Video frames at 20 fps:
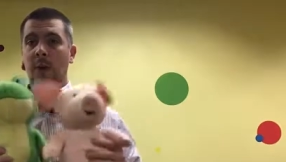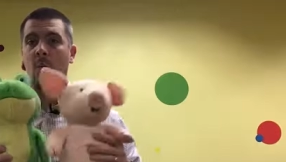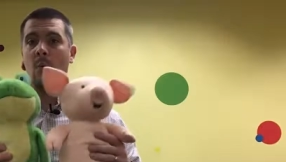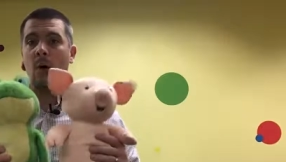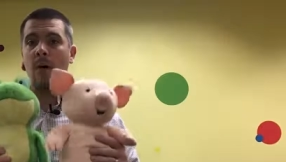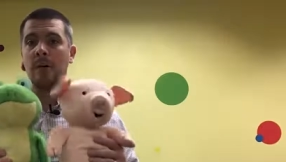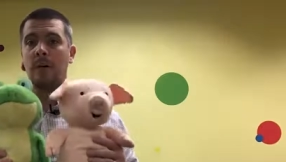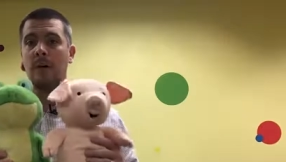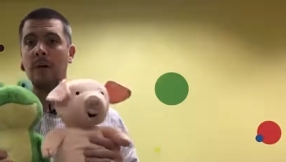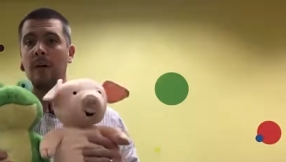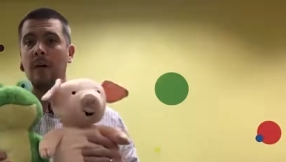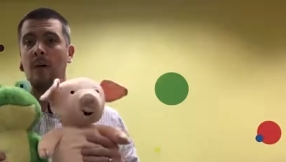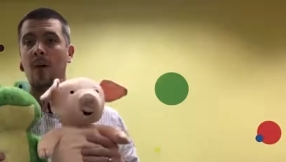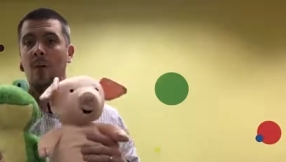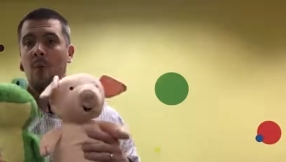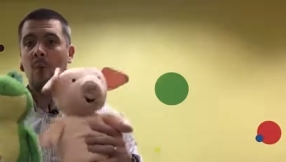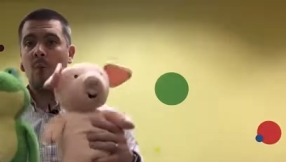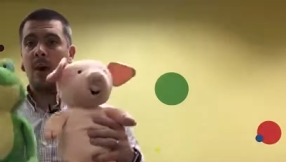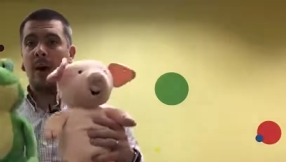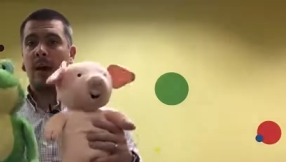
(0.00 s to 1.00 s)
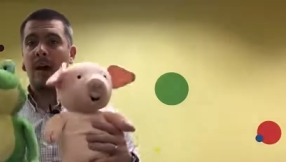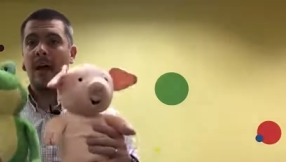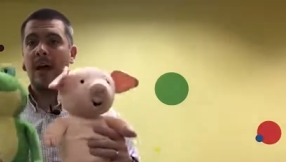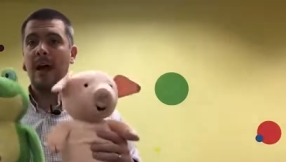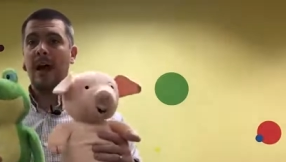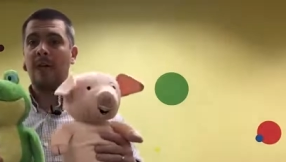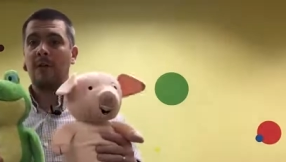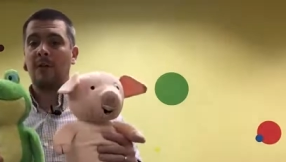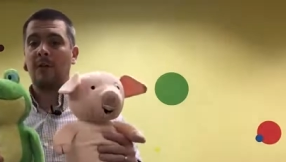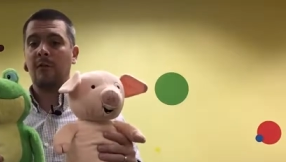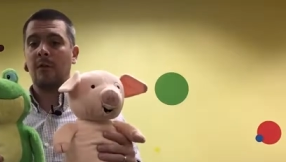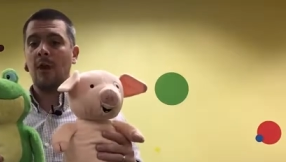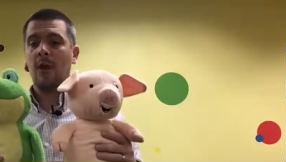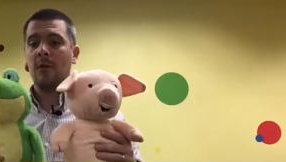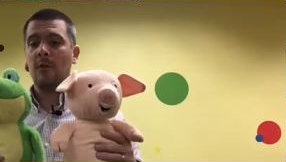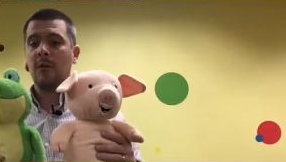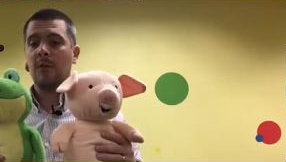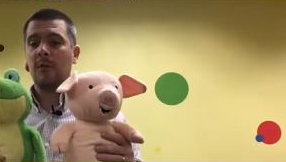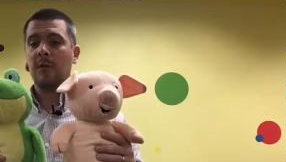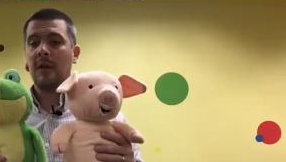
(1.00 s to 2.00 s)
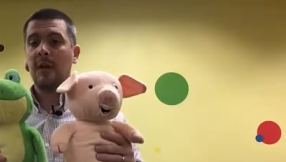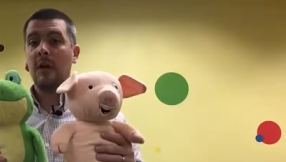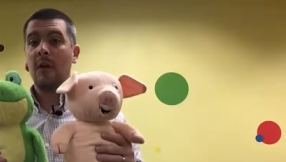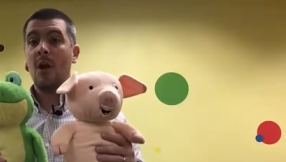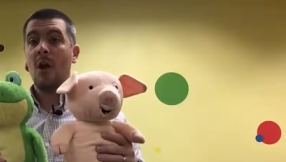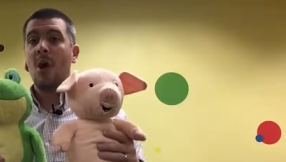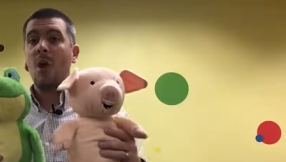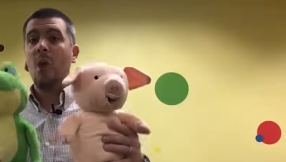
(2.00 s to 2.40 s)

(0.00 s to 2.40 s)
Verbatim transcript: wonder why I have a frog with me